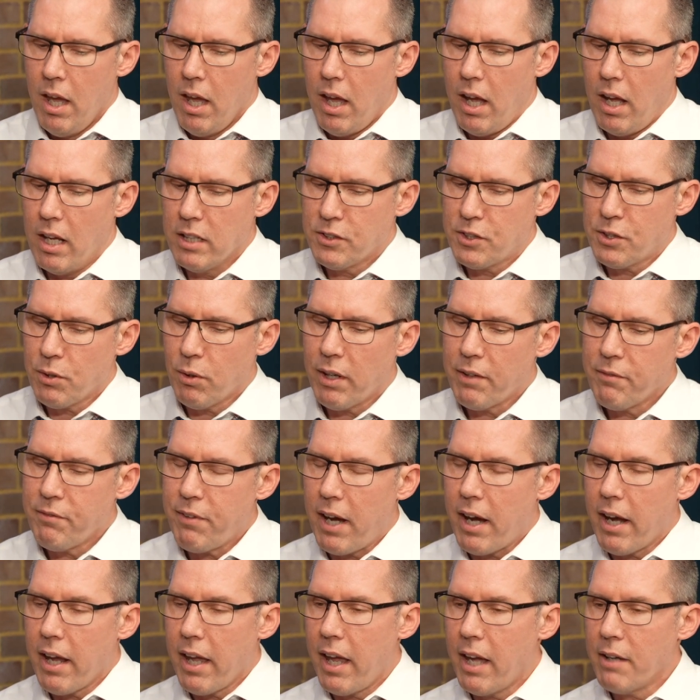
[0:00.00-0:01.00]
And so
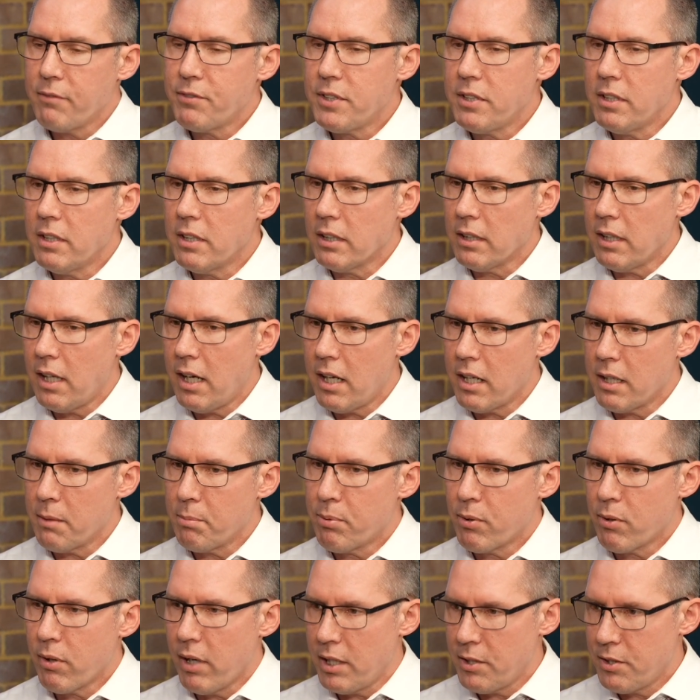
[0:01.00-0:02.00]
I have seen a lot of
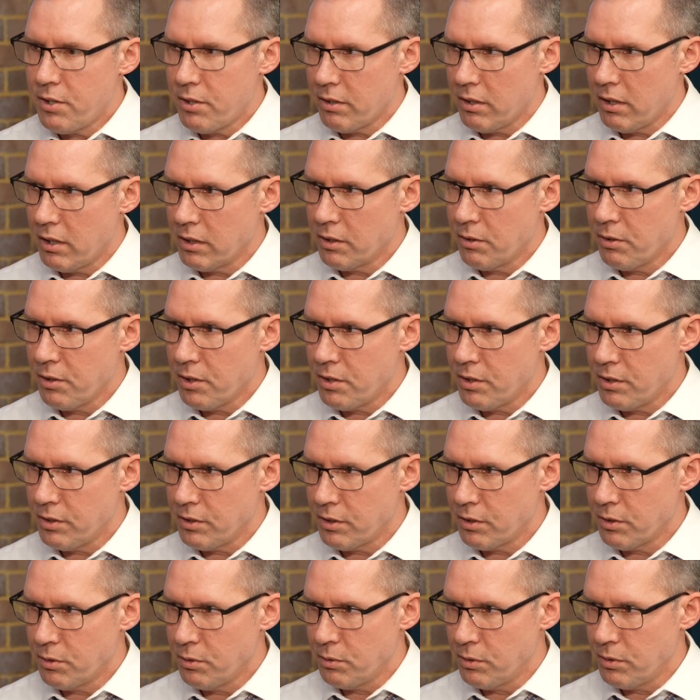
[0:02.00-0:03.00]
pressure on Christian
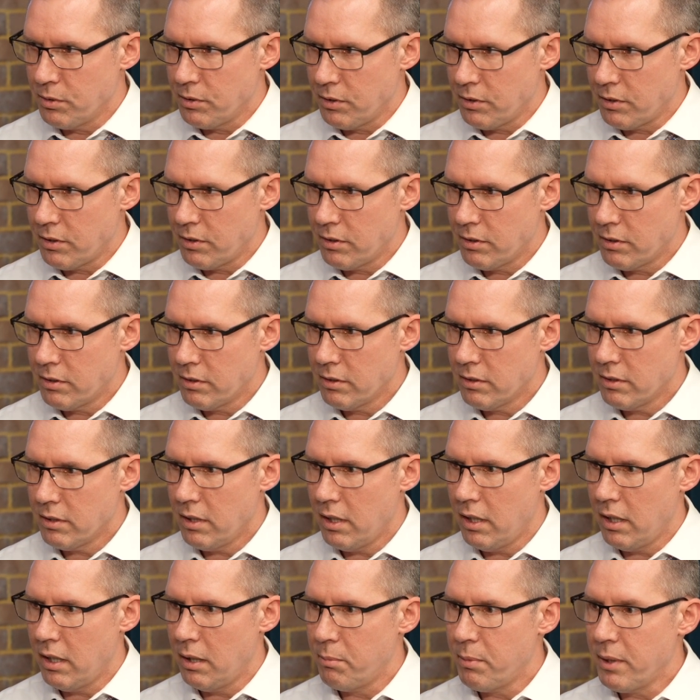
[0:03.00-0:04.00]
schools
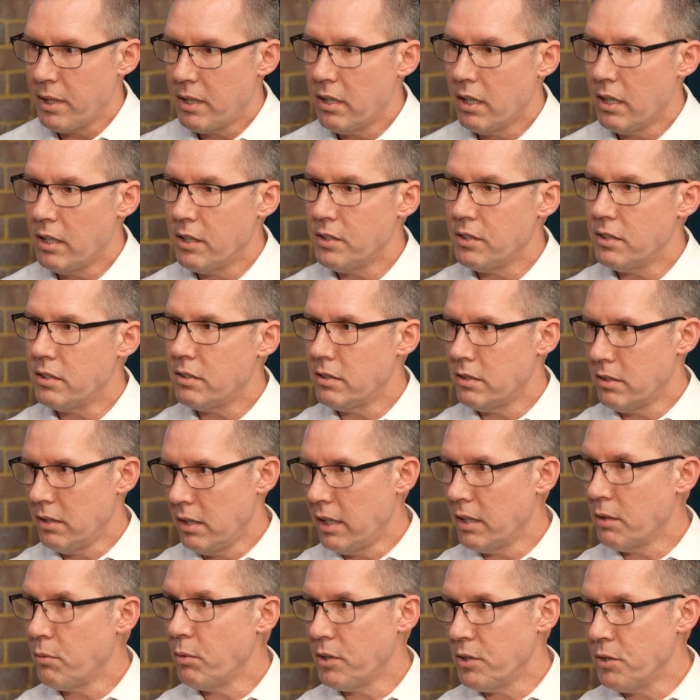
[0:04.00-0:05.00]
because,
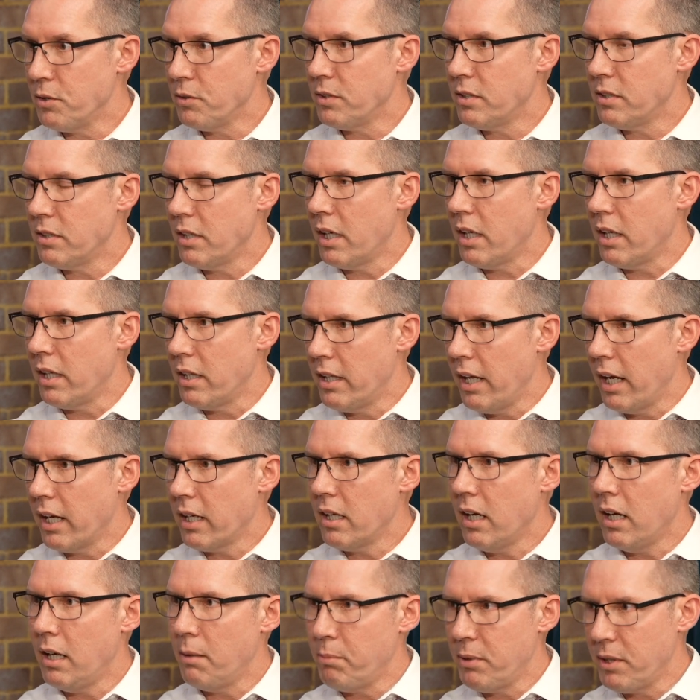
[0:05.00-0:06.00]
like what you said, that
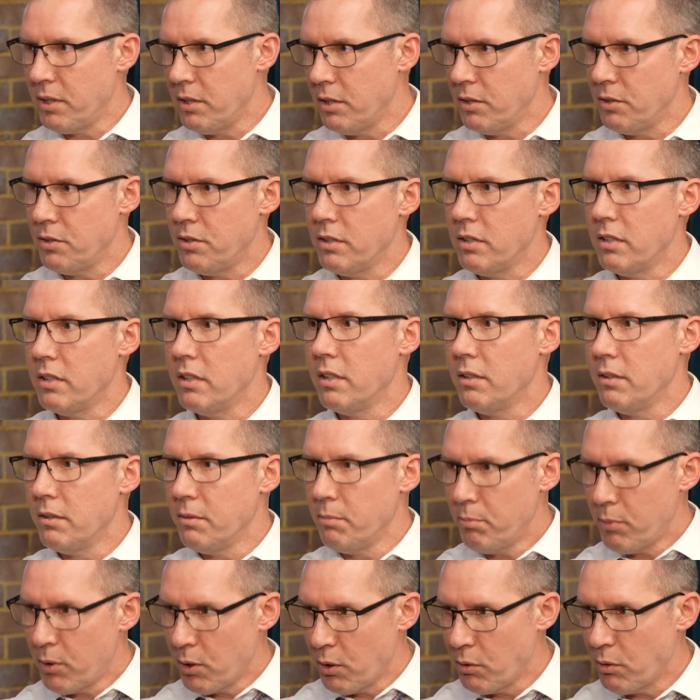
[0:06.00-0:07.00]
competition, the
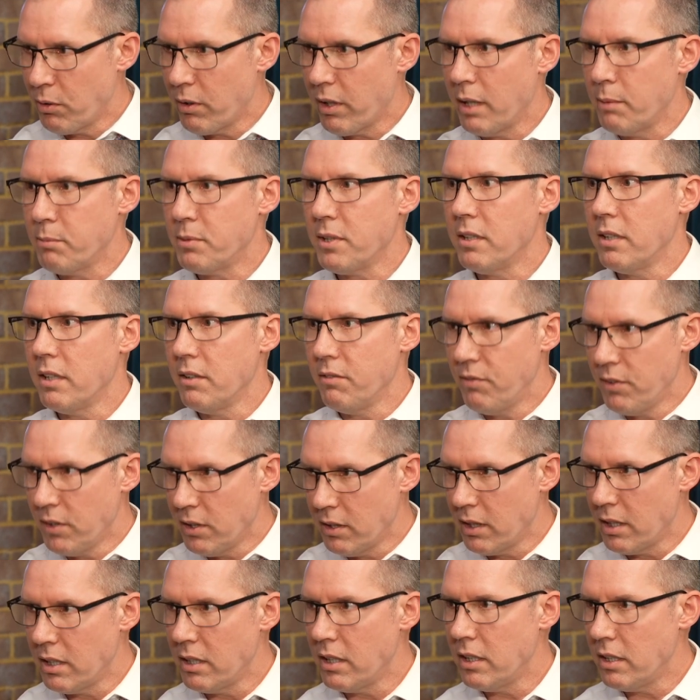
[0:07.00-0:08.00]
programs that they feel
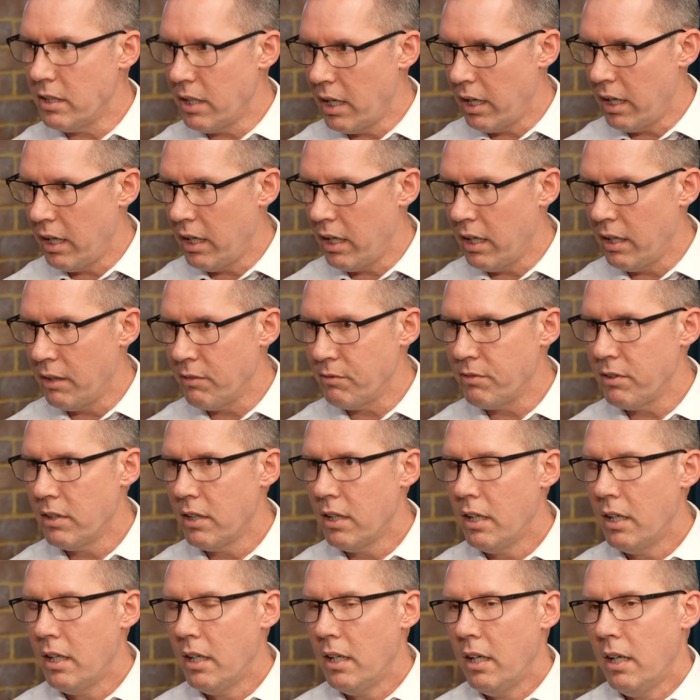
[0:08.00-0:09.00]
they need to have.
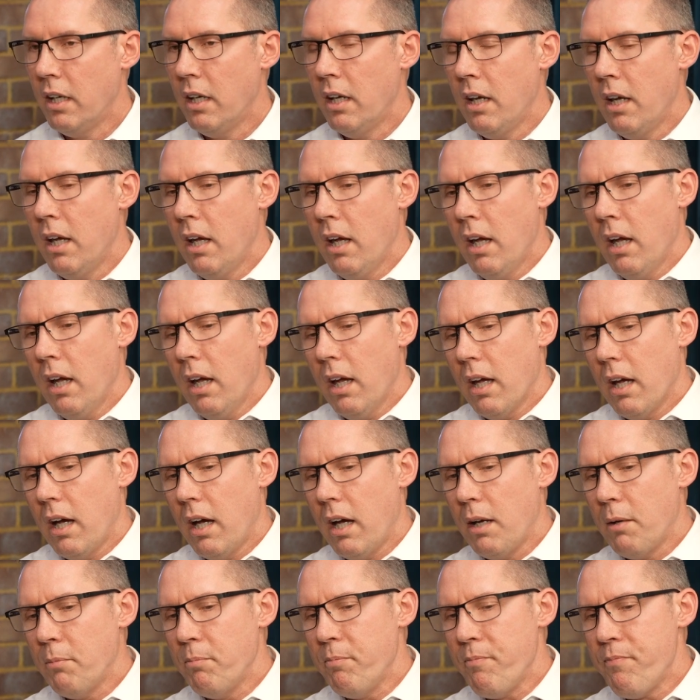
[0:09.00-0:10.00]

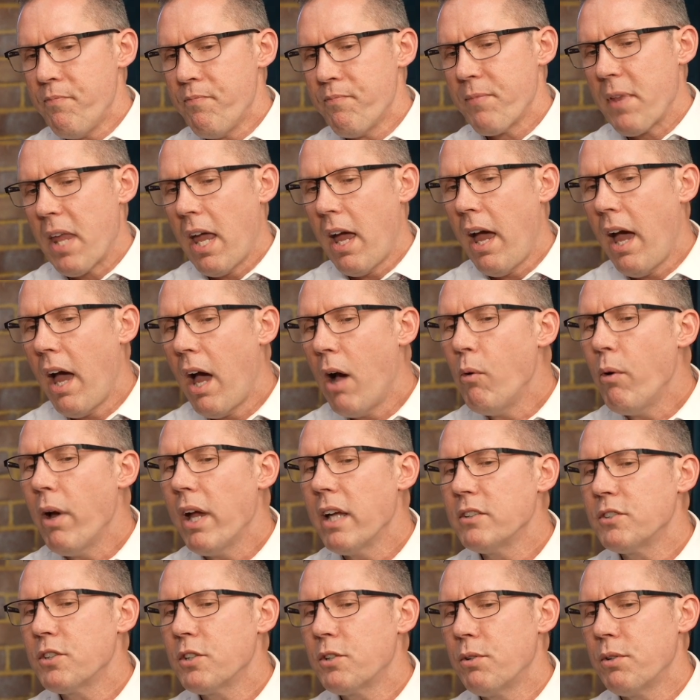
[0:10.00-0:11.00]
Yeah. How
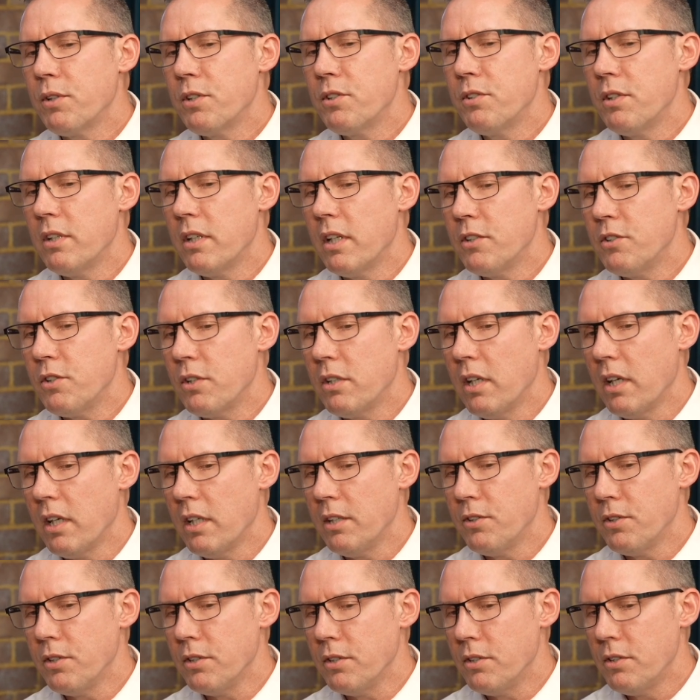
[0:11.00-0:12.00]
has Christian
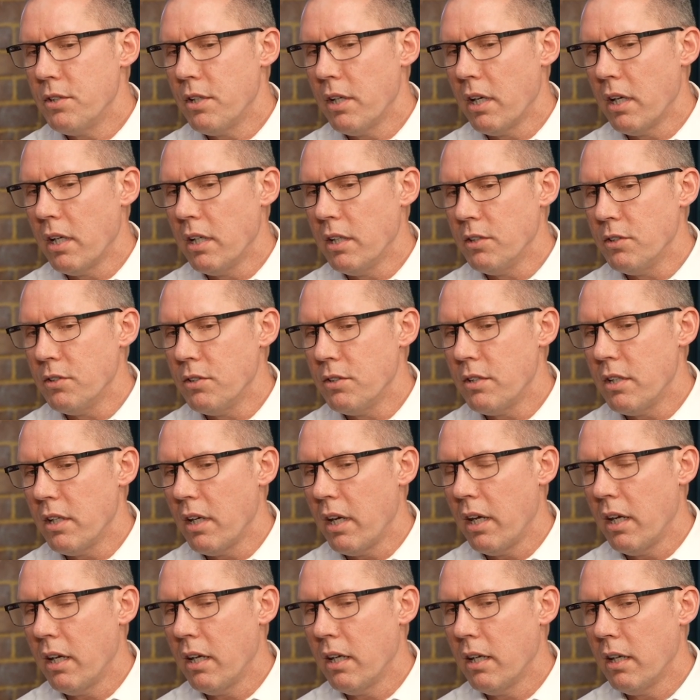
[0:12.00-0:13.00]
education changed
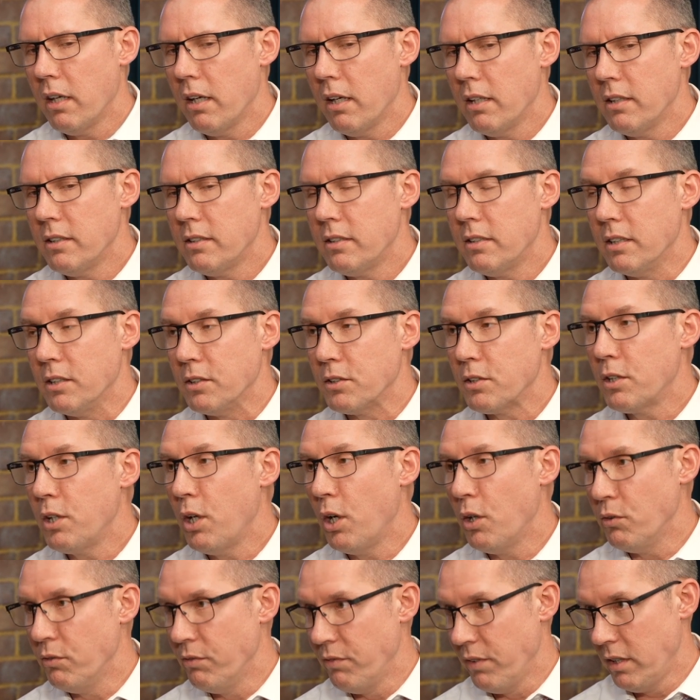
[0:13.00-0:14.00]
since
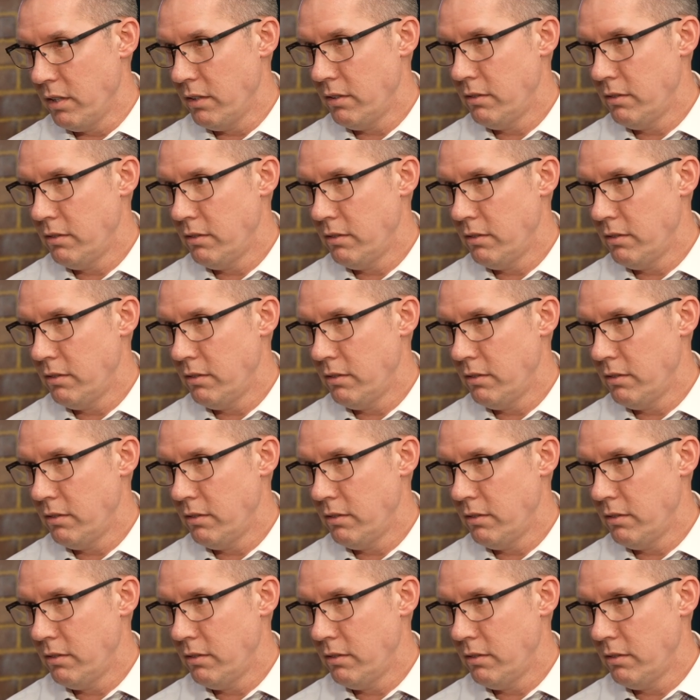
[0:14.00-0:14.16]
COVID?